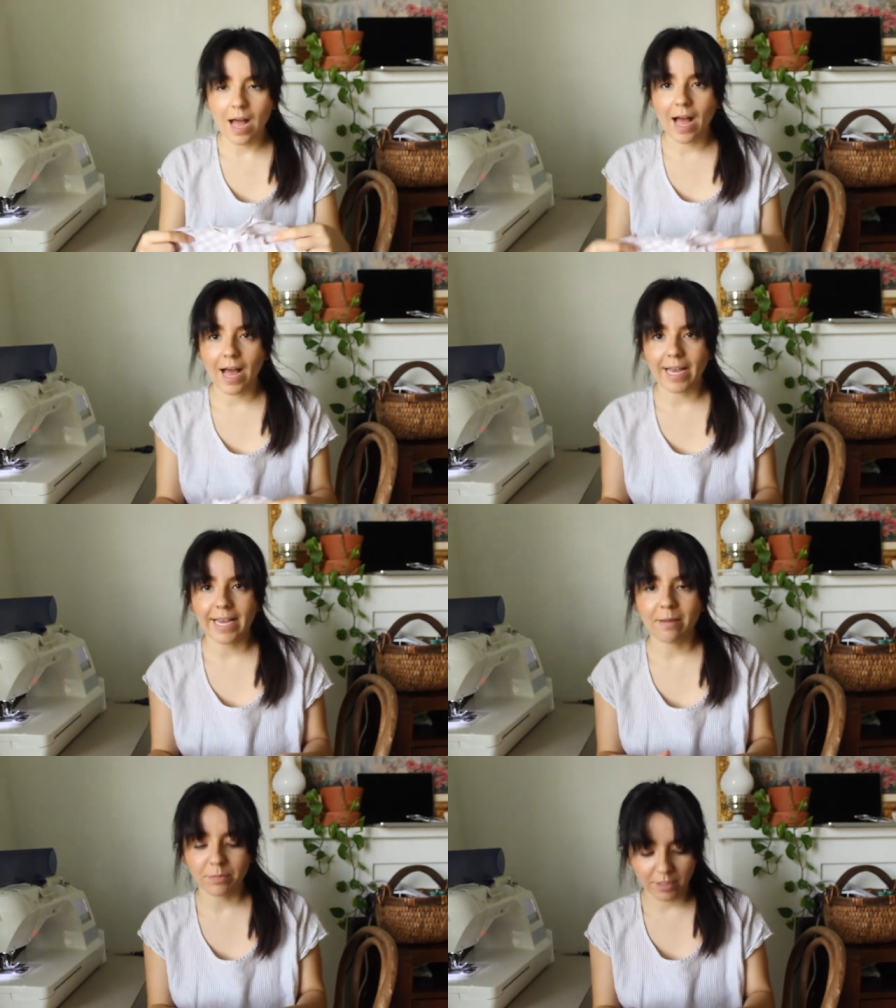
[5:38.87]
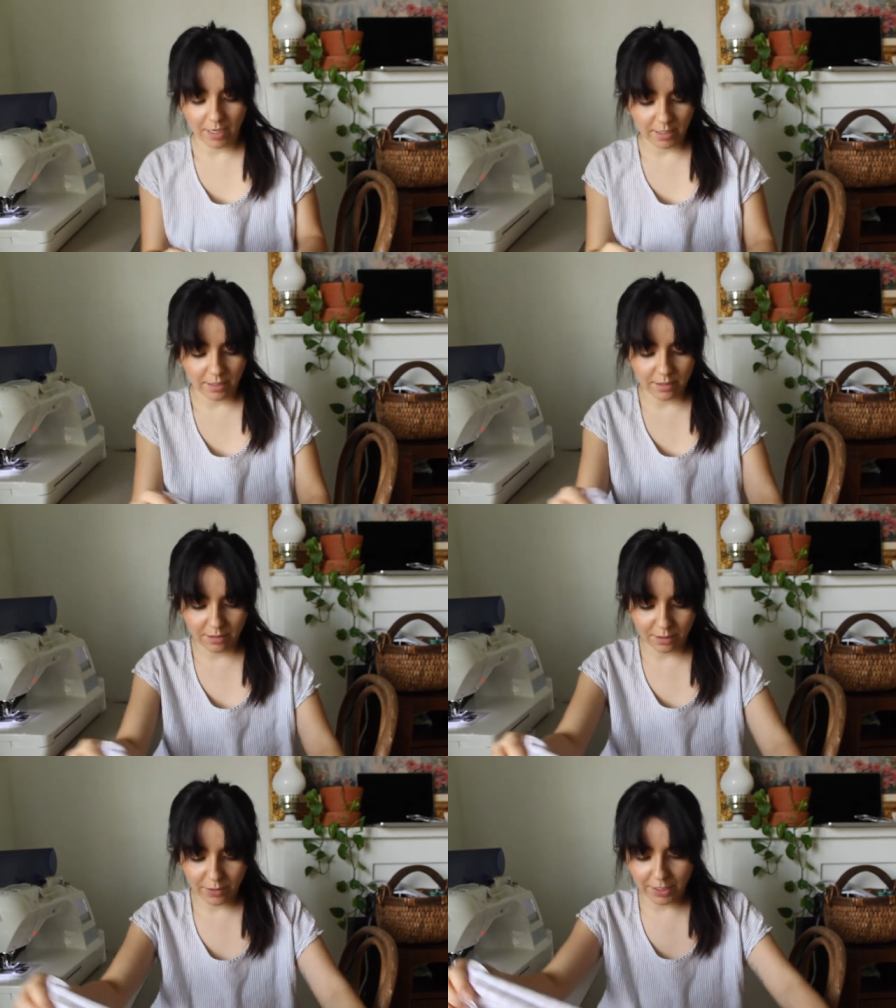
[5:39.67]
I am done
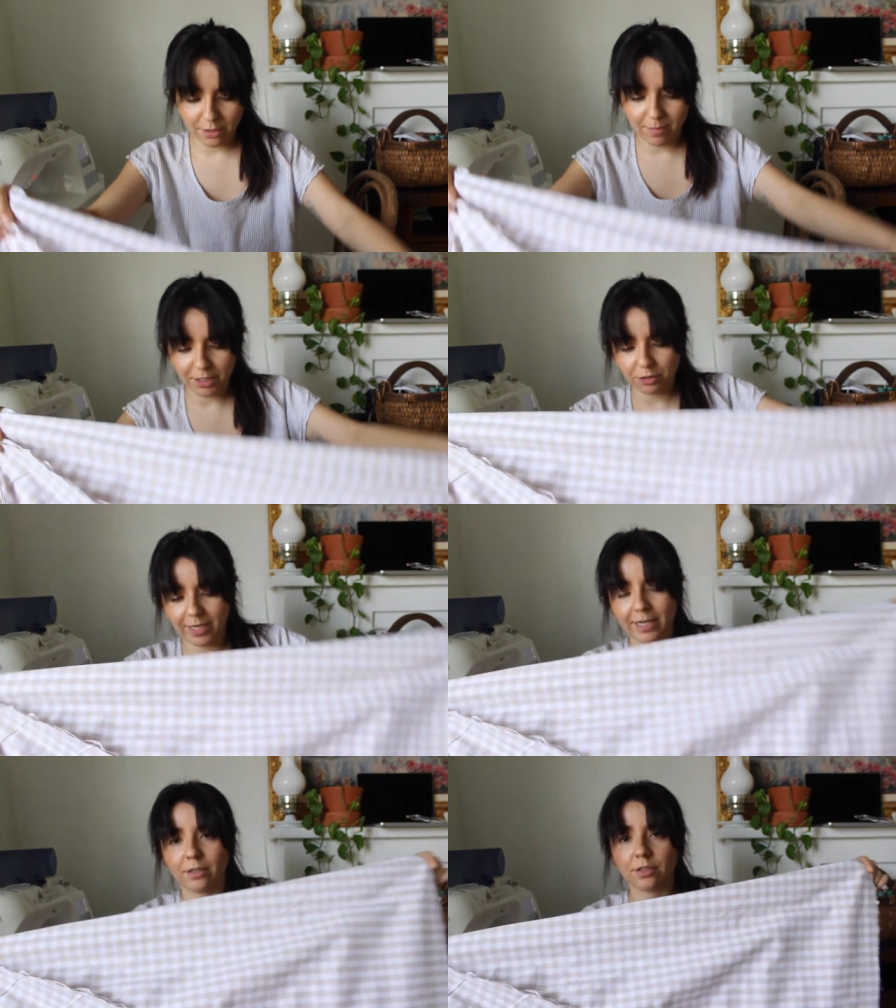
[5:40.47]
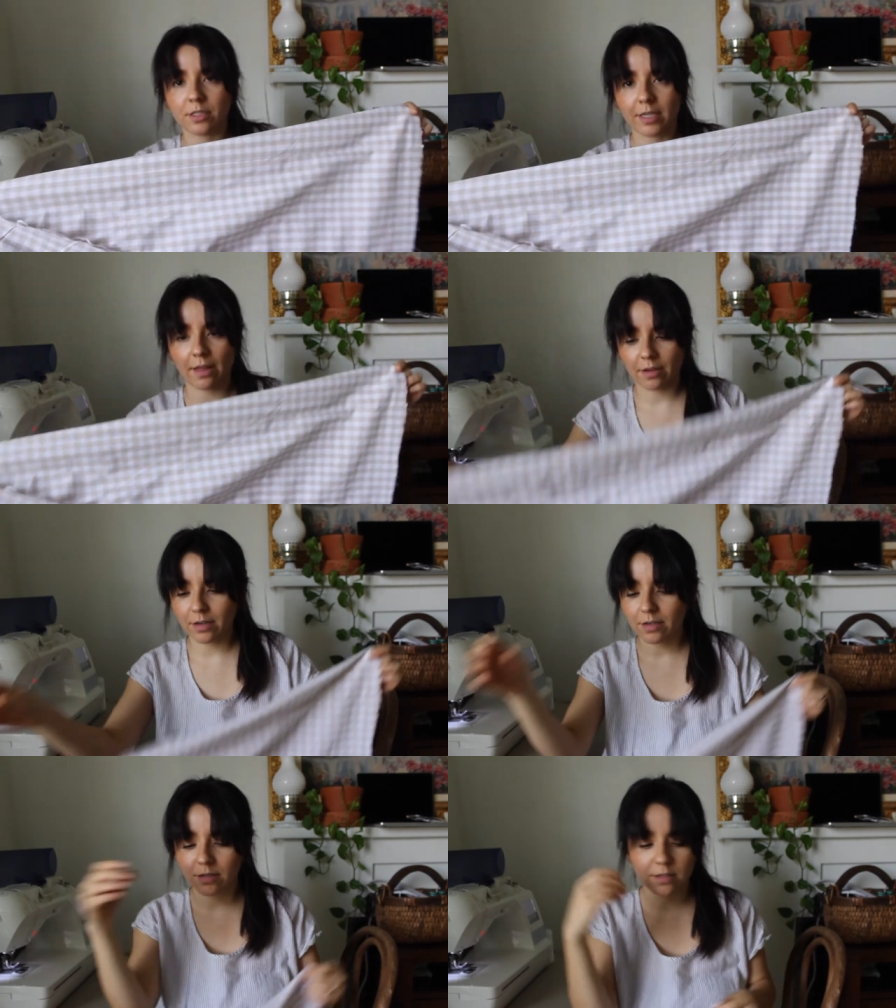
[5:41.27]
sewing all my triangles
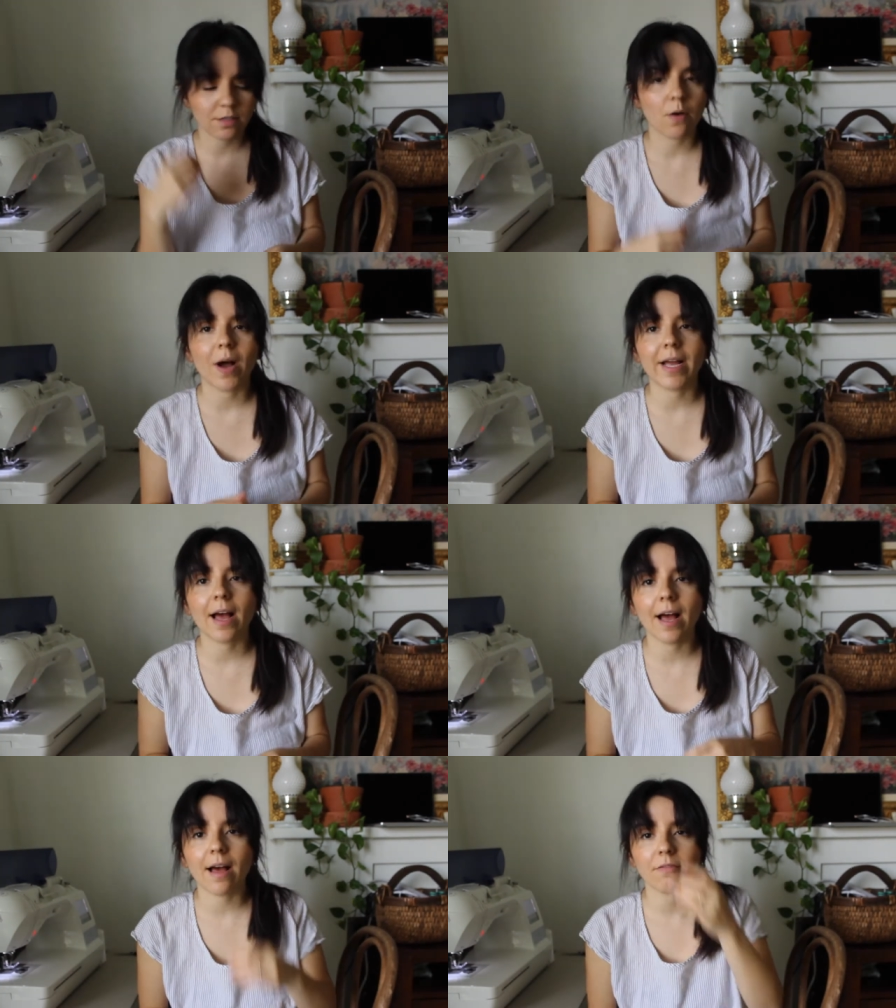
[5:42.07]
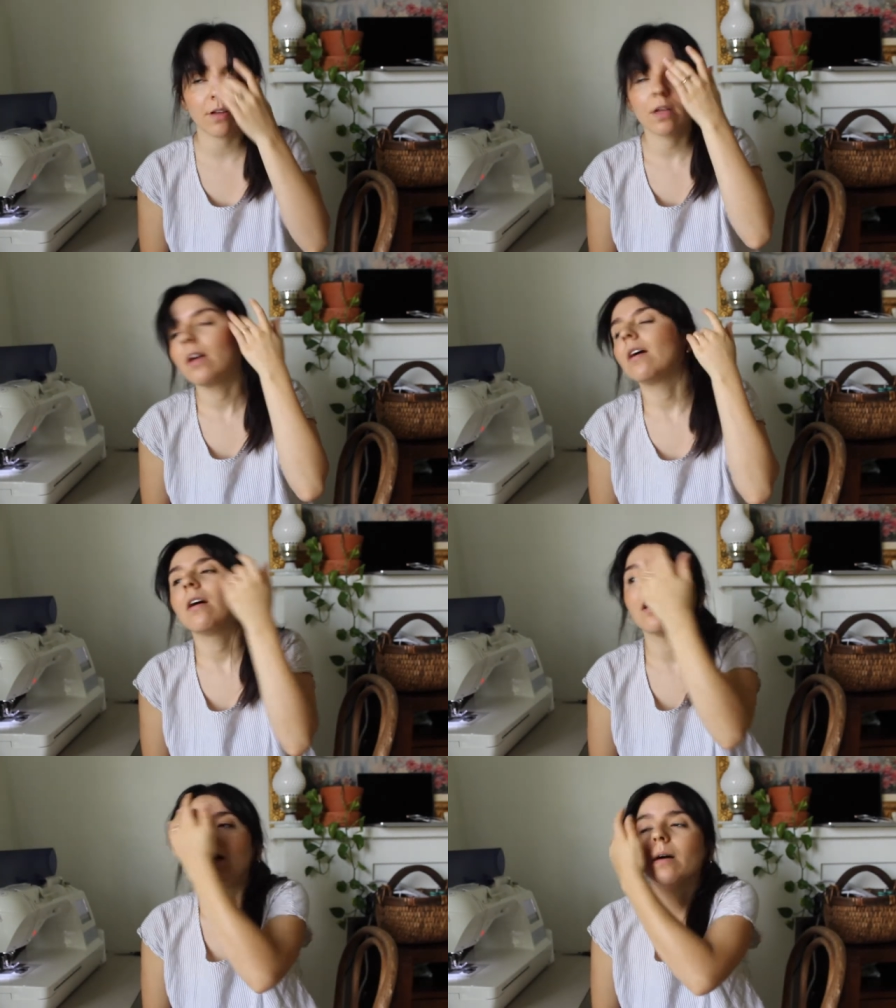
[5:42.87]
together. So I have
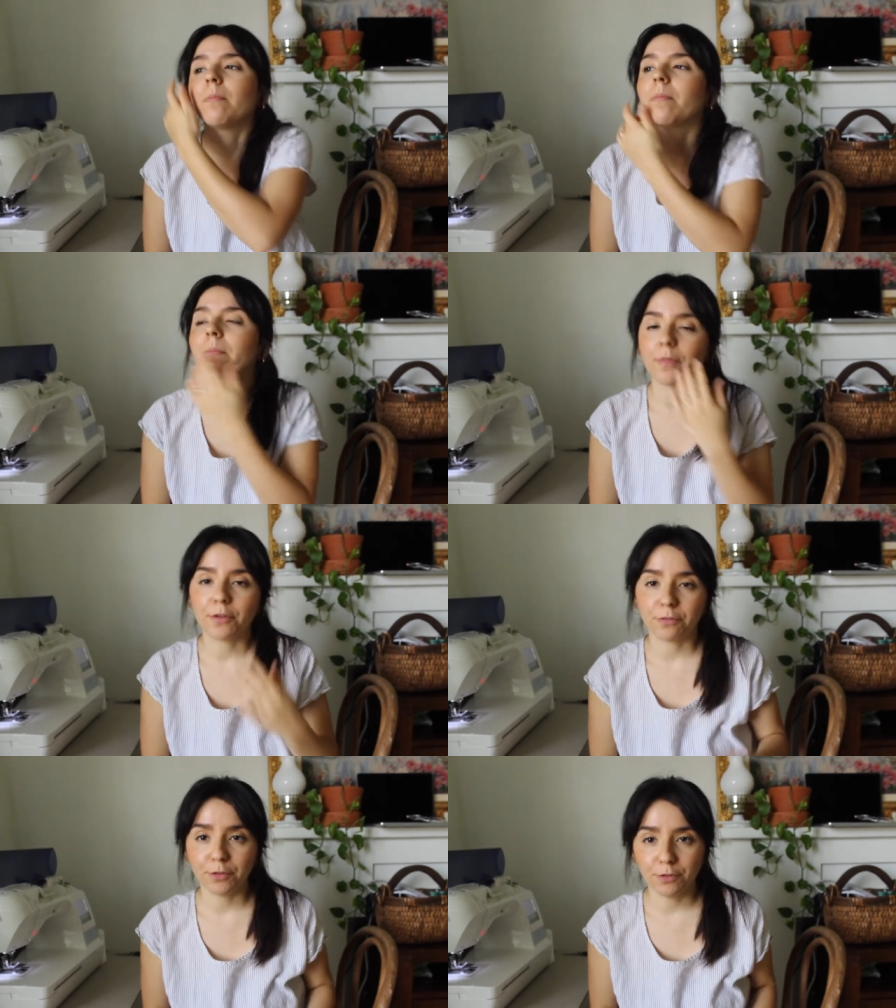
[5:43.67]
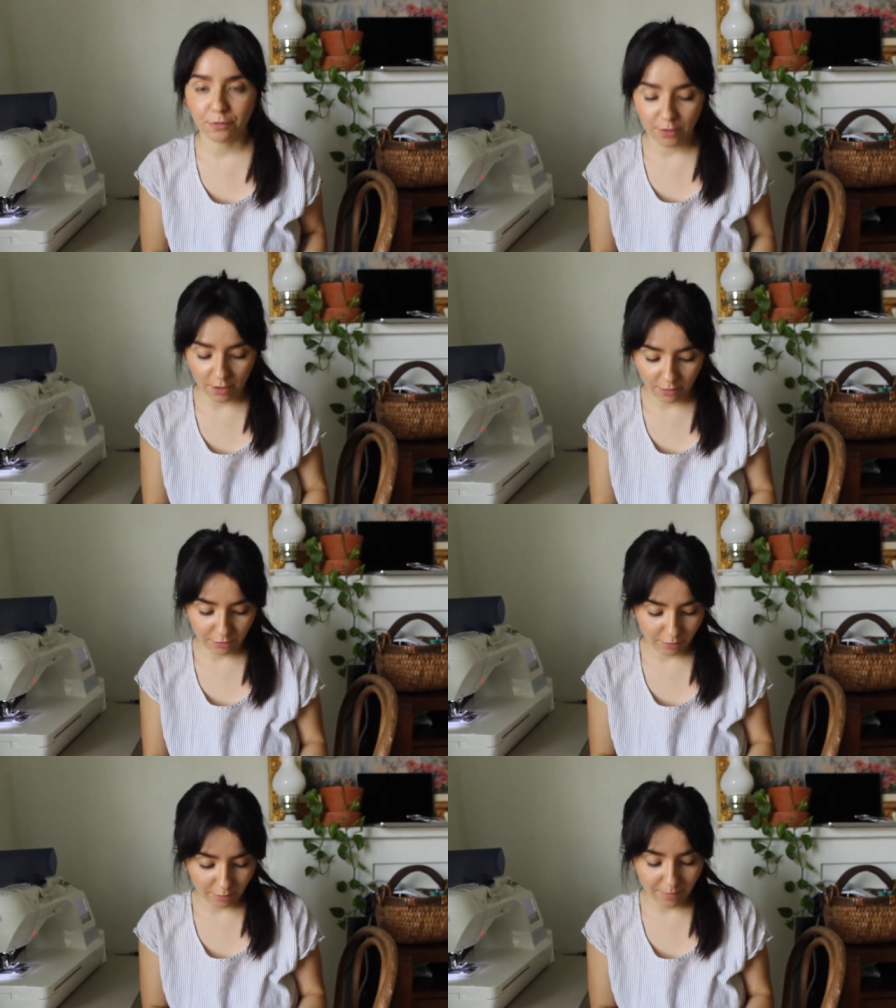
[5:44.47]
um, the roof of
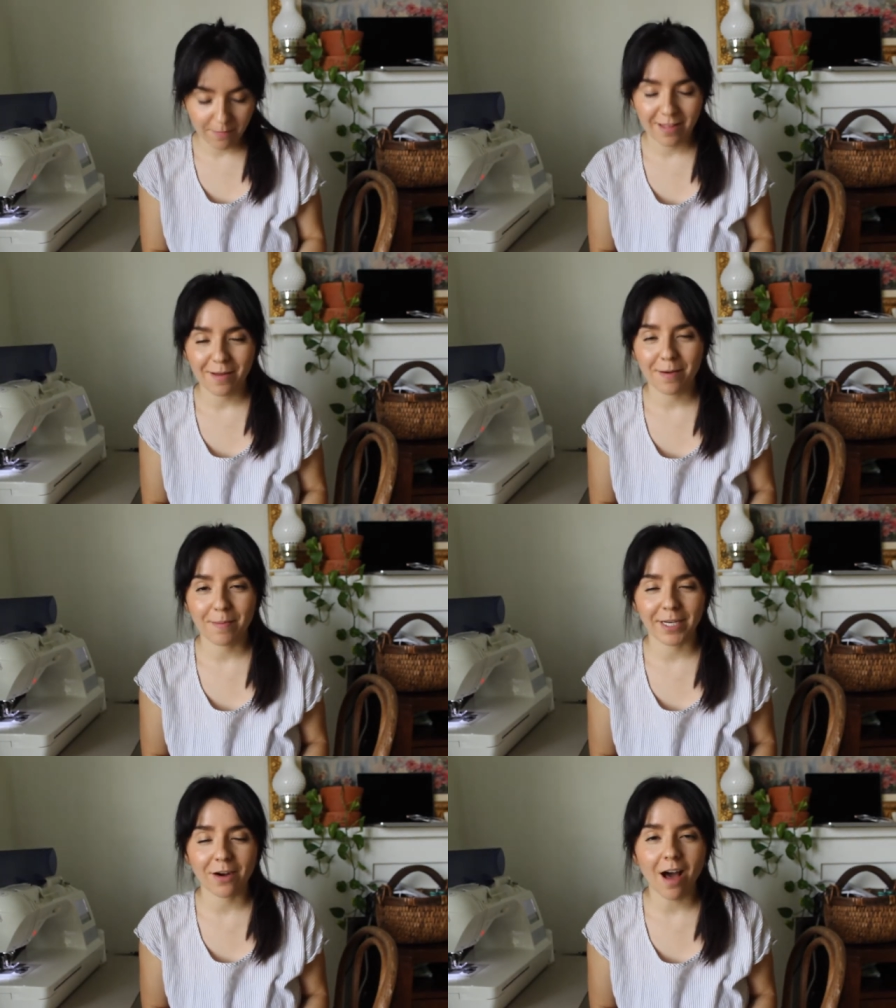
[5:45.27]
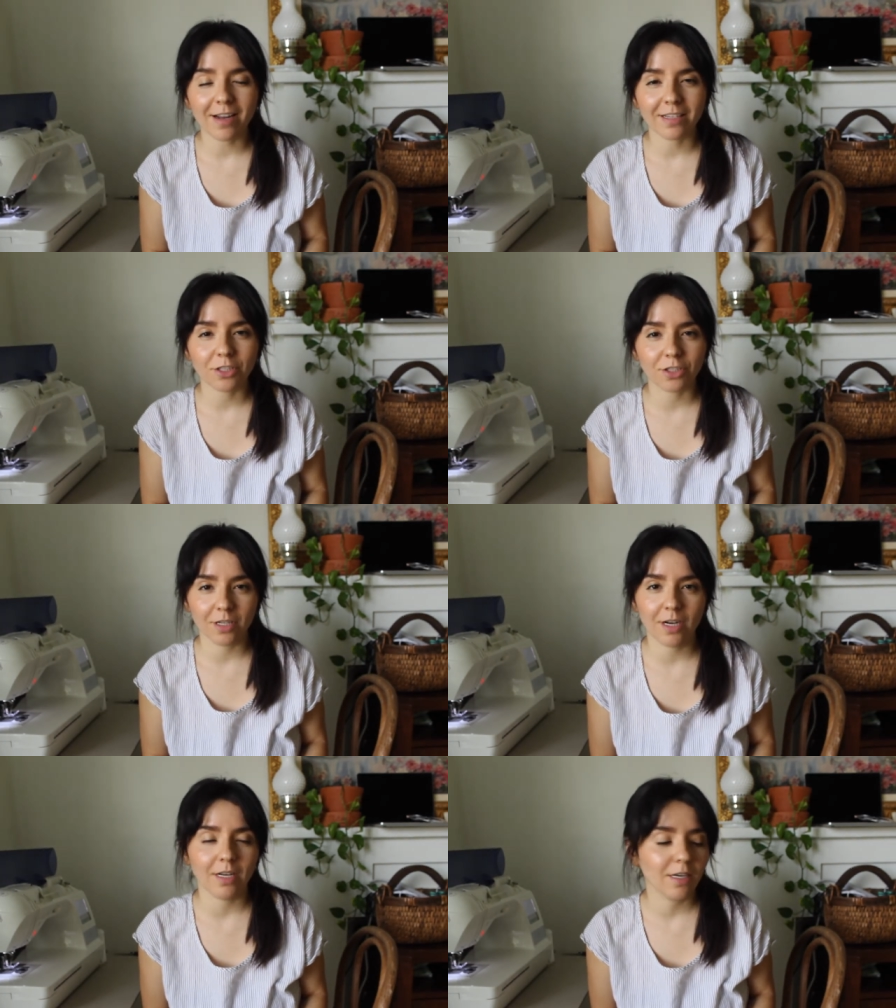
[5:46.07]
my cottage
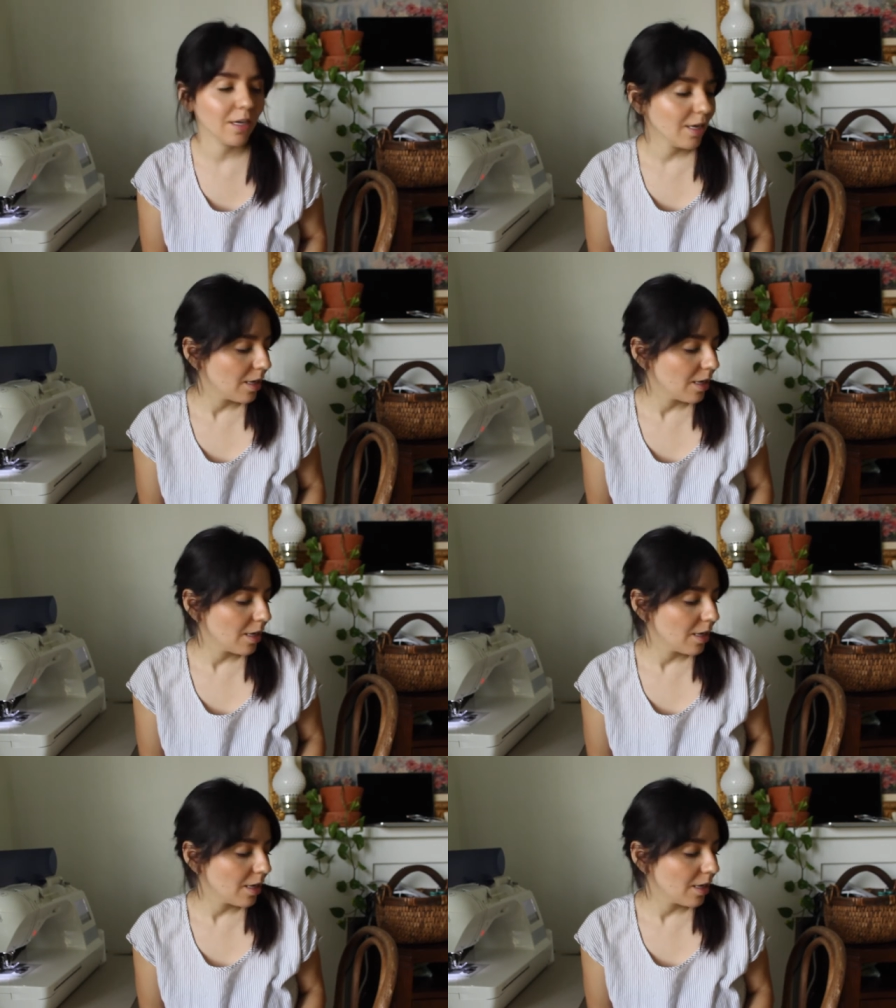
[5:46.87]
done.